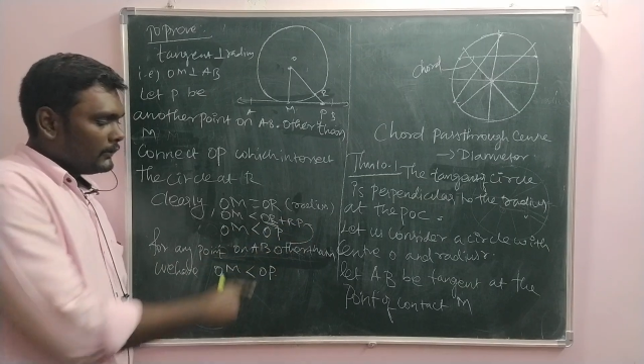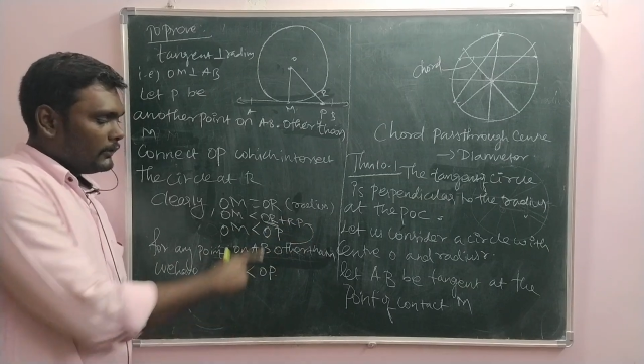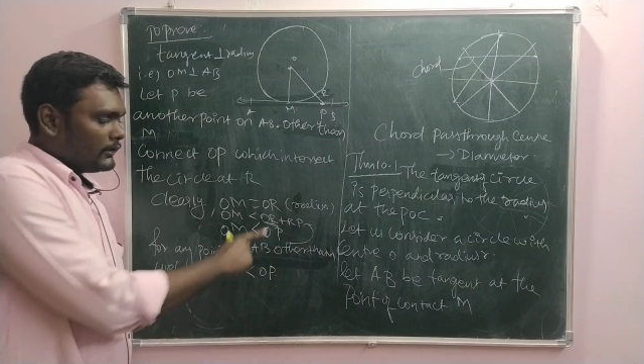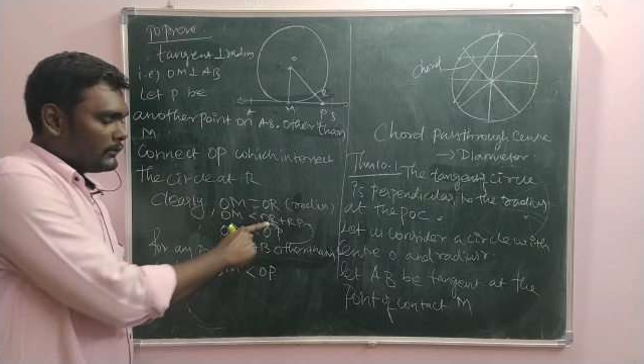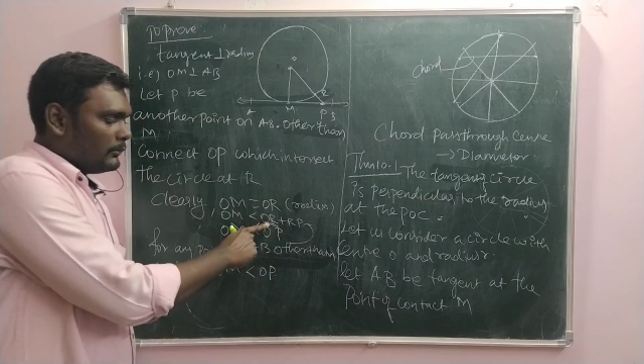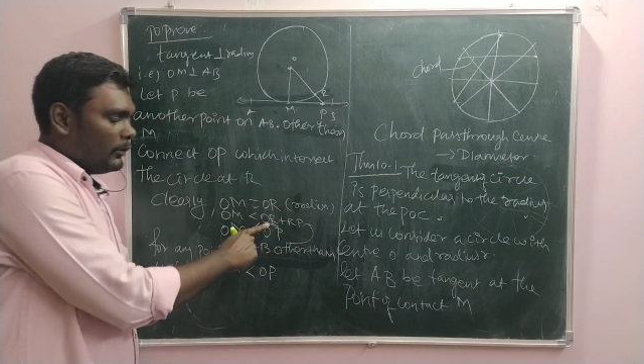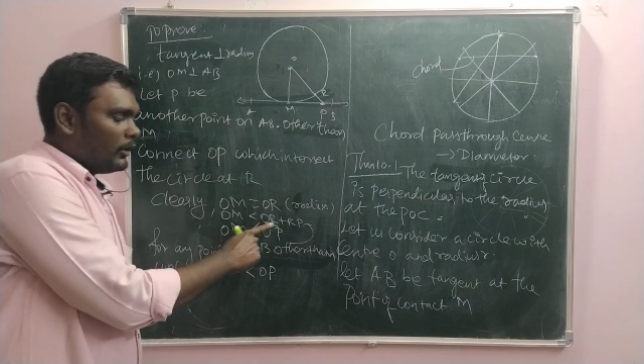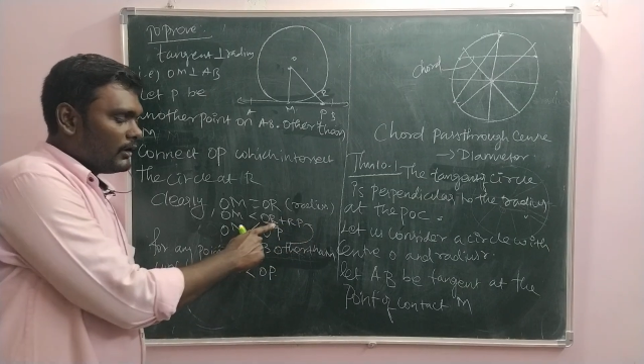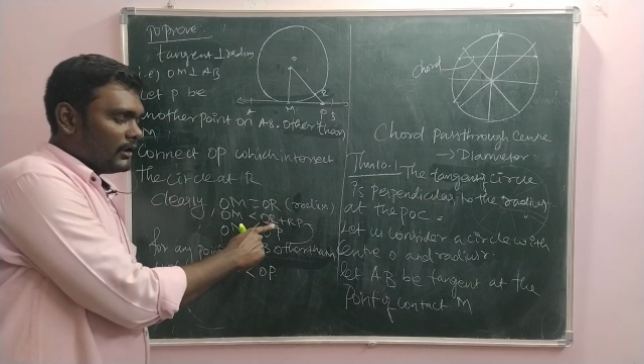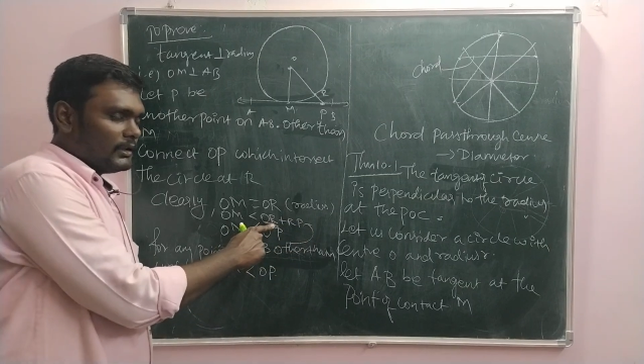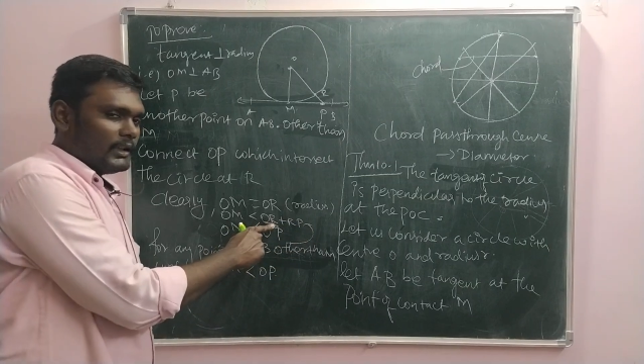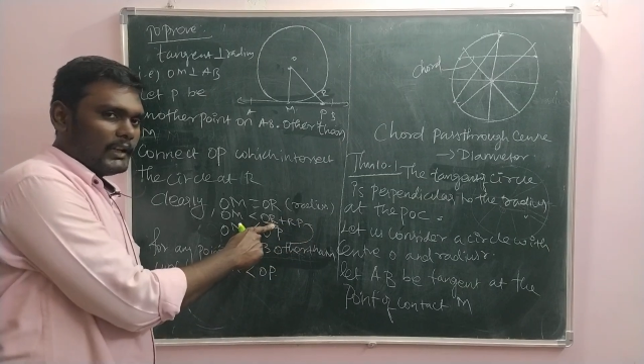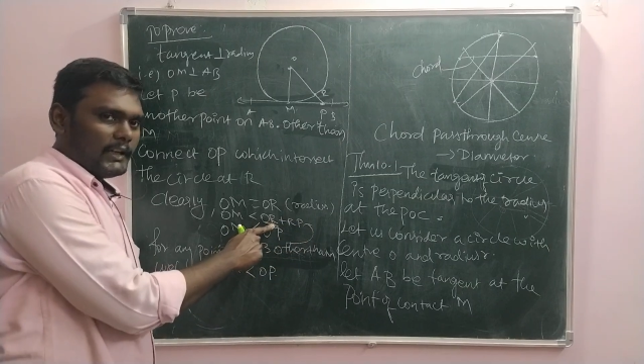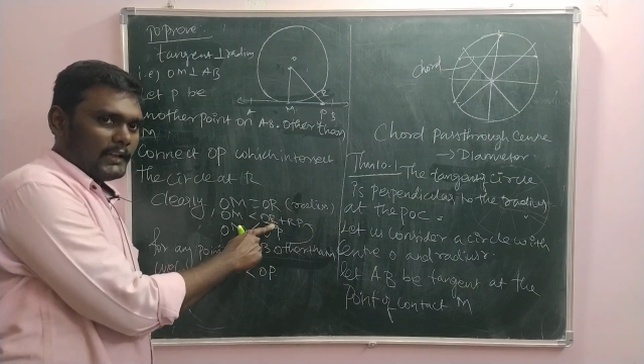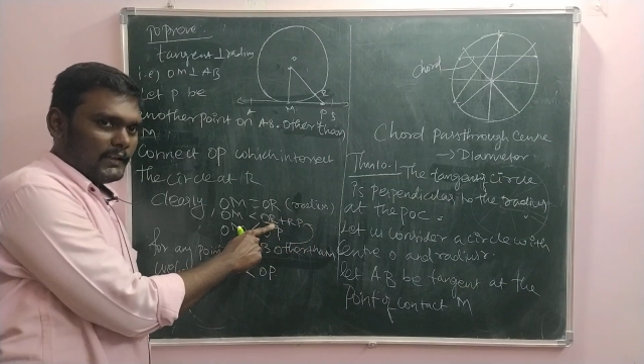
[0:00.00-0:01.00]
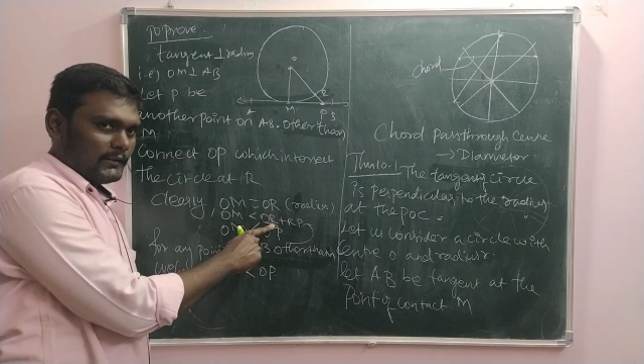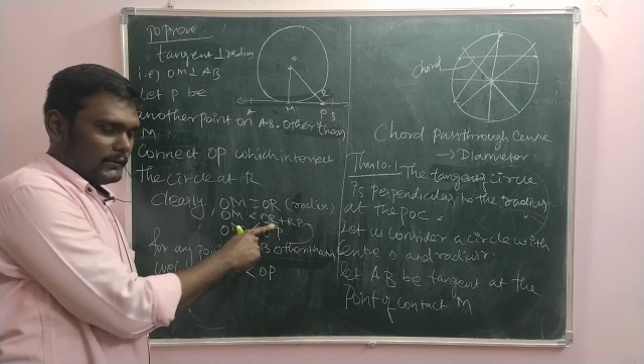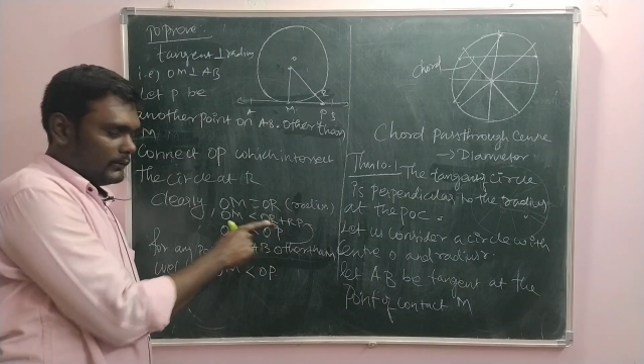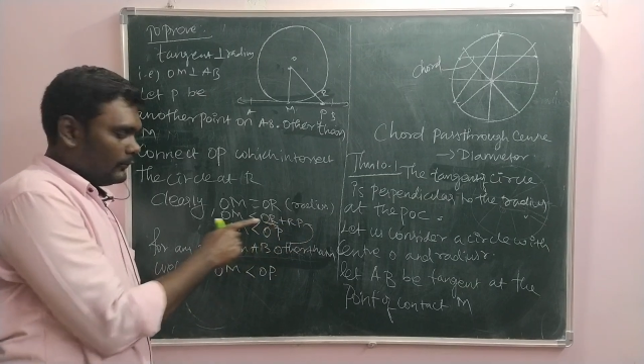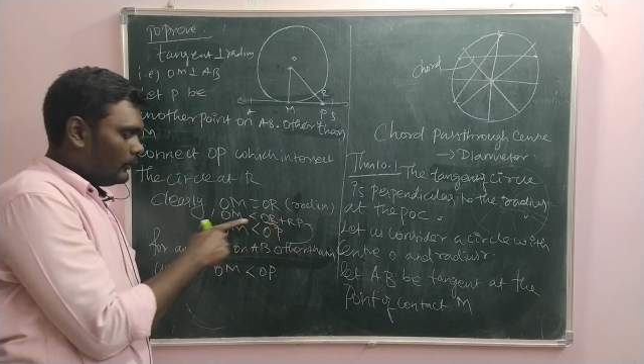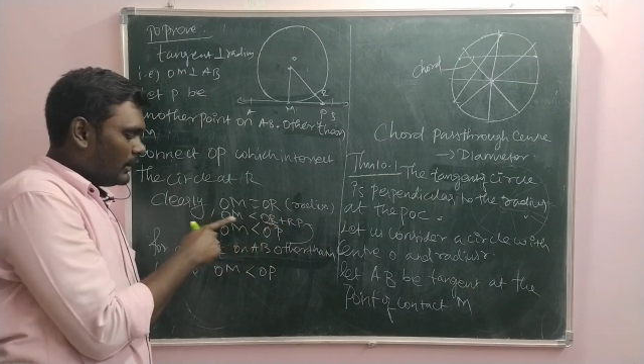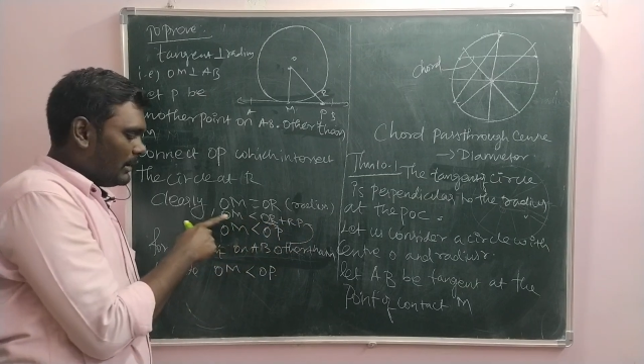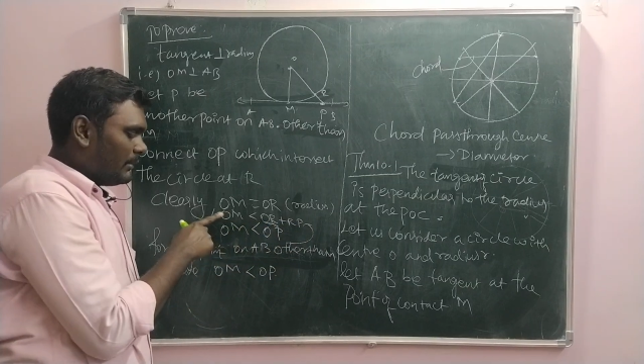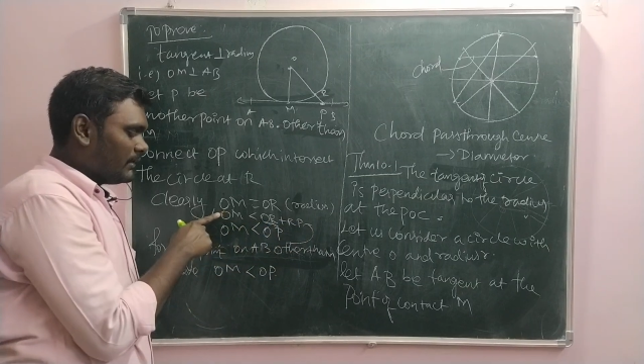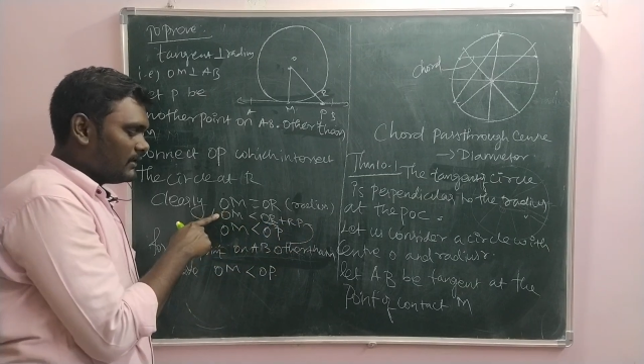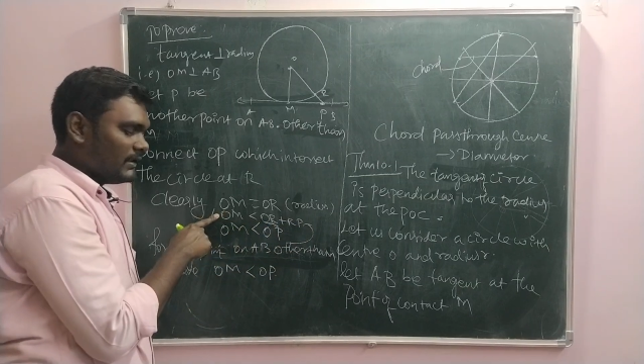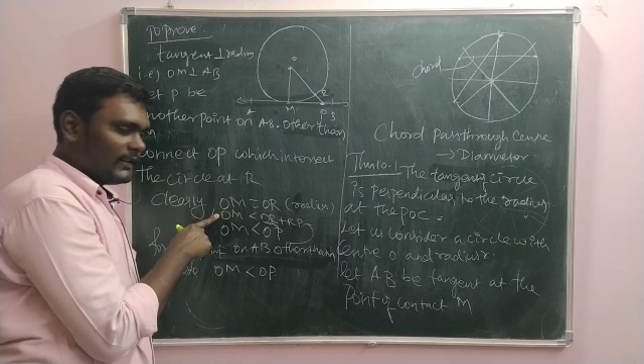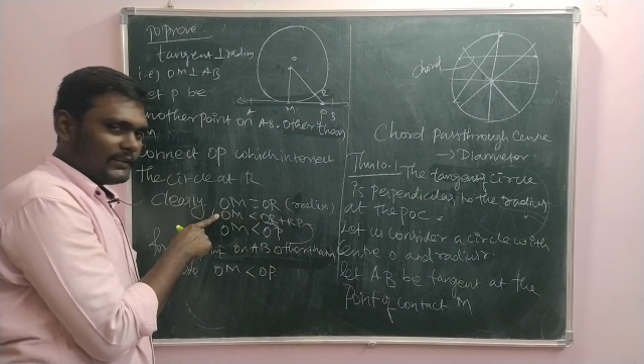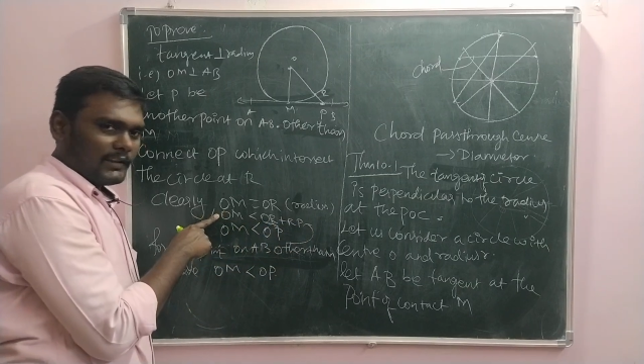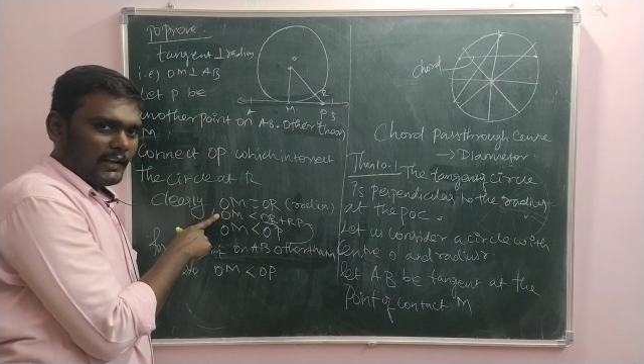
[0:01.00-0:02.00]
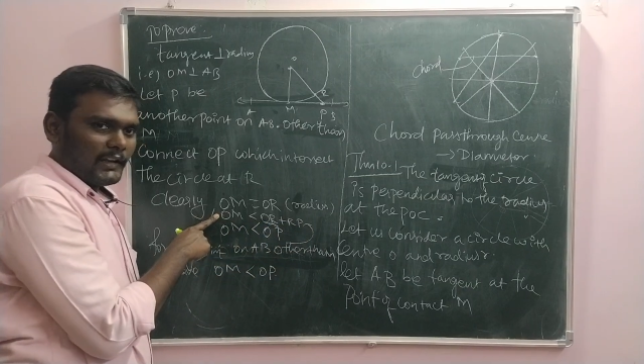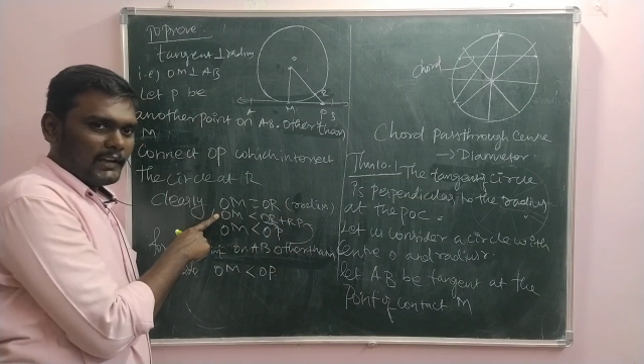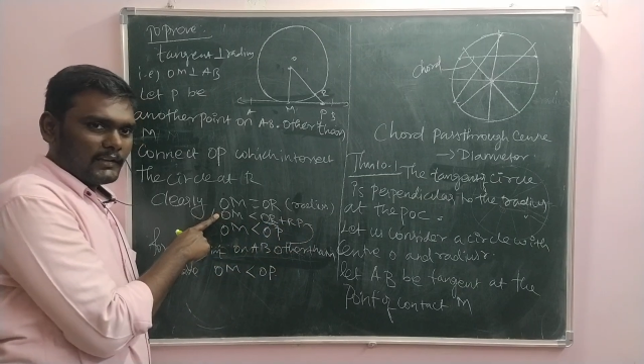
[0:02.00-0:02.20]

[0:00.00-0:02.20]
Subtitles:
So it's more than the radius. OM is just